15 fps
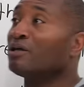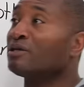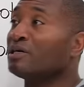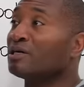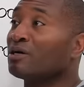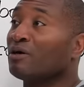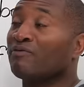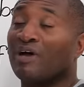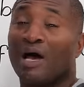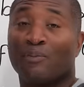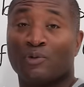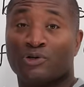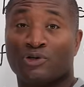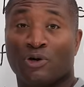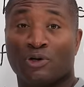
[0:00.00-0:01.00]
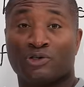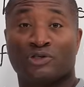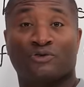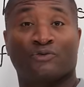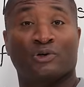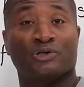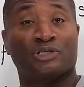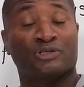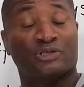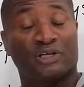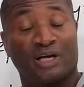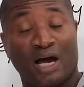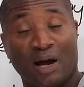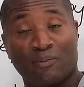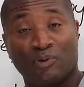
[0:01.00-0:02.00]
Think of applesauce versus
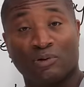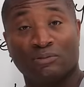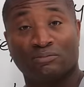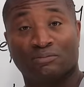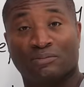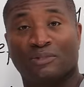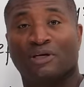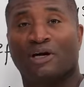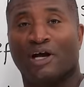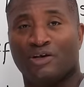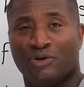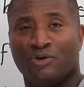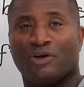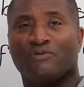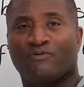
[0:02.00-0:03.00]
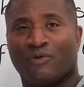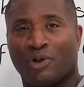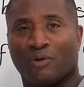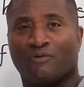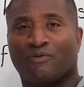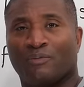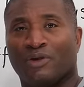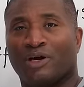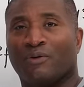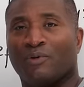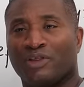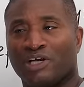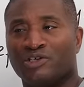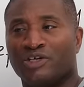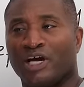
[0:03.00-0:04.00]
an apple, and you can follow it from there.
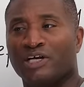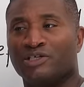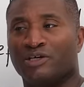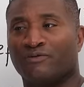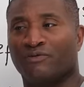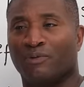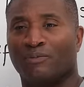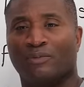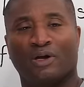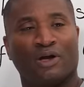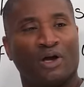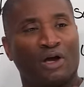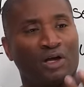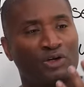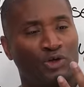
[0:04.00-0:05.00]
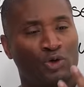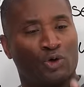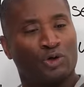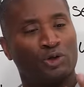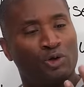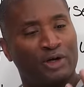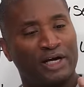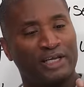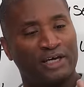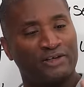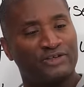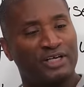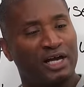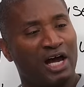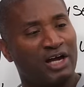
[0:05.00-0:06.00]
When they change it from, you can look at it
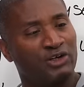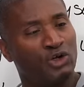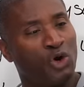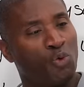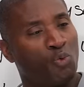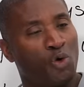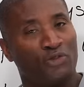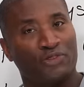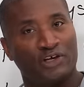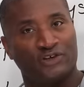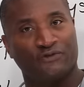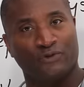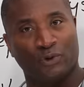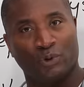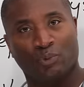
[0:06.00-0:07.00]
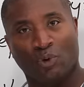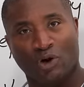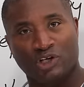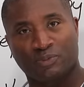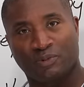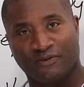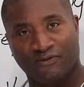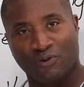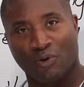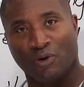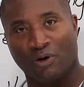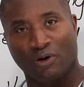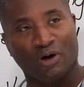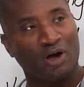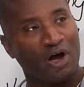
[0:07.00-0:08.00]
and say, I know what this food was
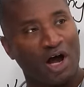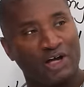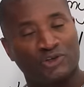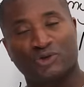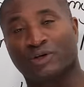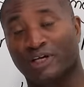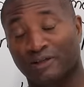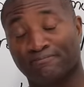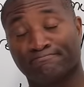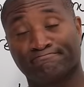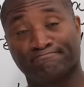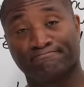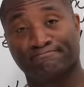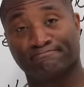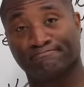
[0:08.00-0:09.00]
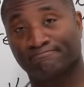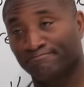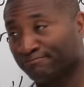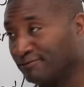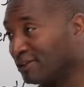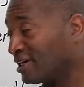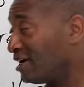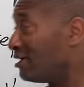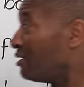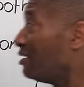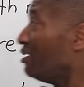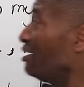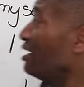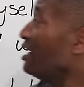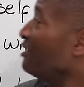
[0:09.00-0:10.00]
before I took it, okay?
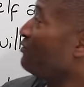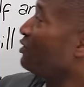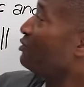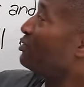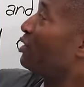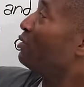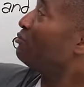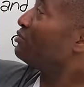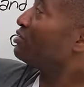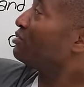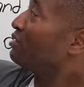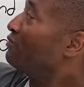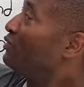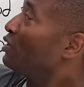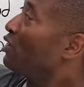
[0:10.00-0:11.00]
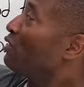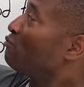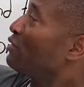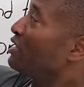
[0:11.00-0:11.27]
If you can't